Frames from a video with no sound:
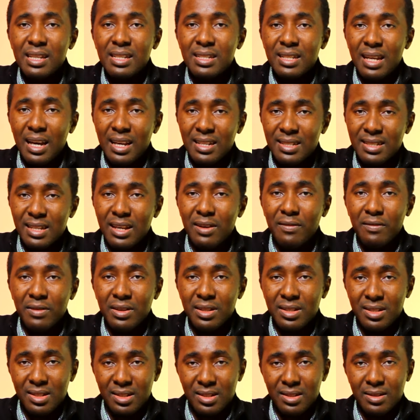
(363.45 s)
is our
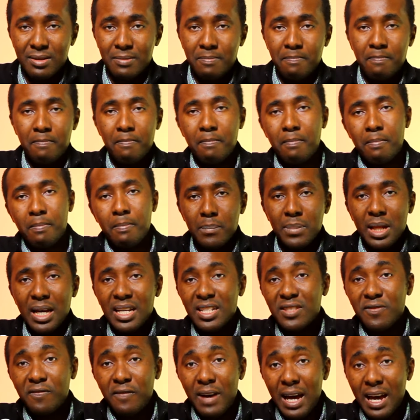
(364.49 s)
service?
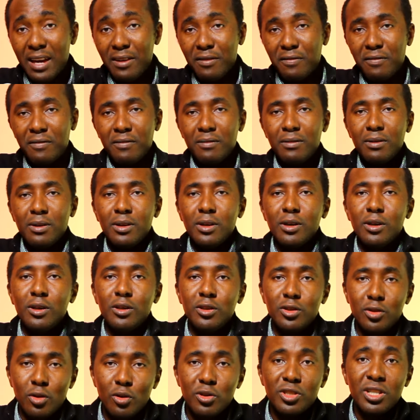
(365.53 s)
That's five.
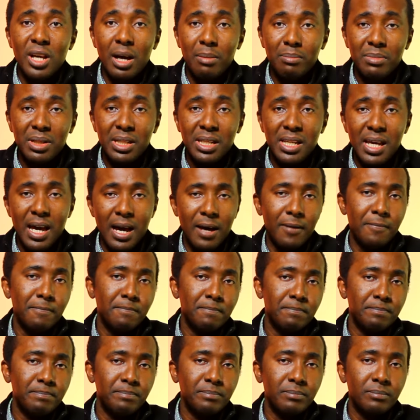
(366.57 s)
Social media.
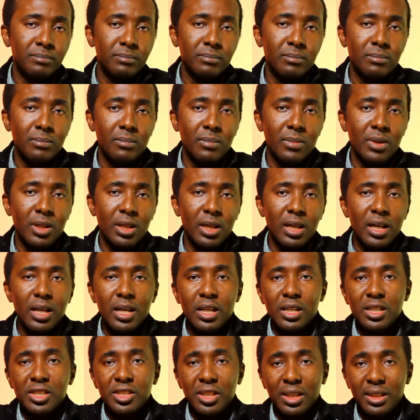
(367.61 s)

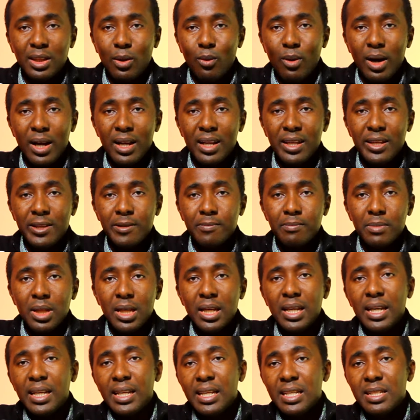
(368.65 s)
Shatta Wale,
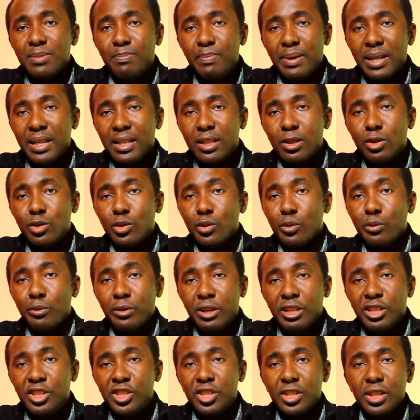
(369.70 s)
in his bid to
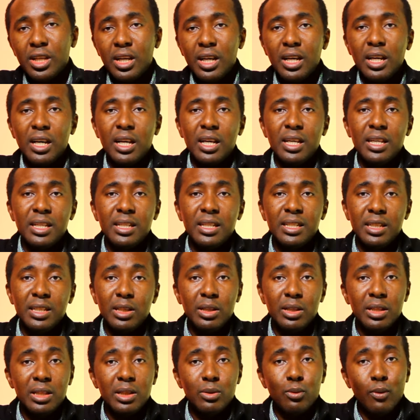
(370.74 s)
reach
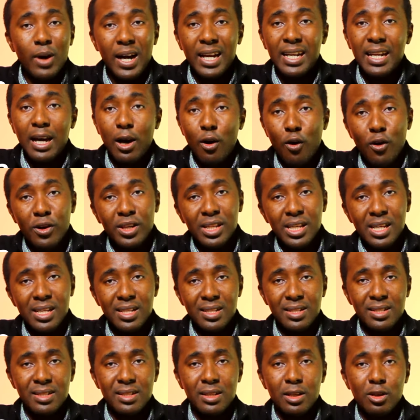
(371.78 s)
the wider
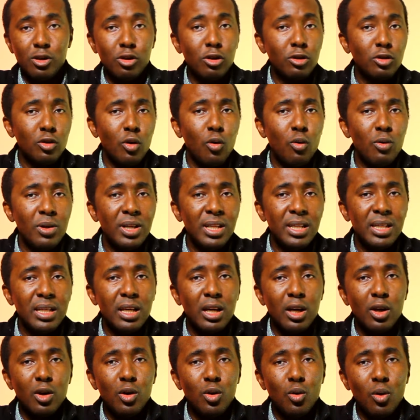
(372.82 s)
audience, not only
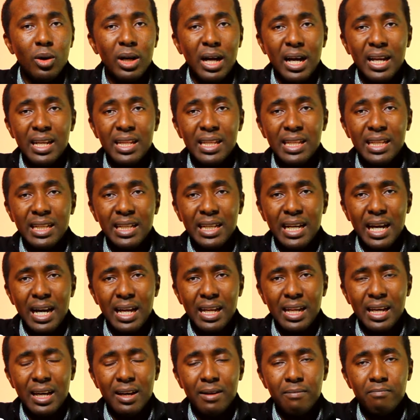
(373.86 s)
locally in
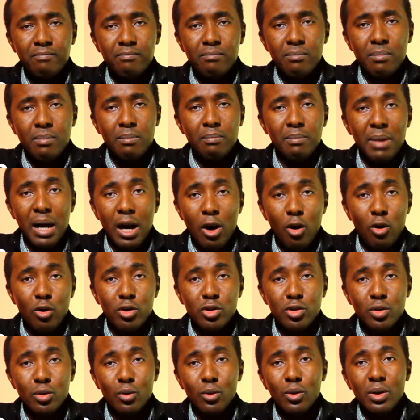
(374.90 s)
Ghana, but
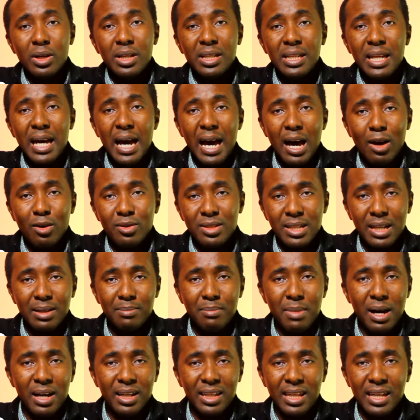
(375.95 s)
also in the outside
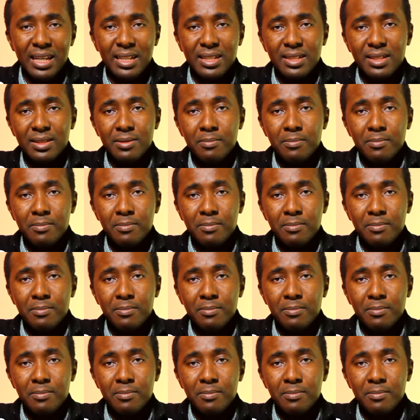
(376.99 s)
market,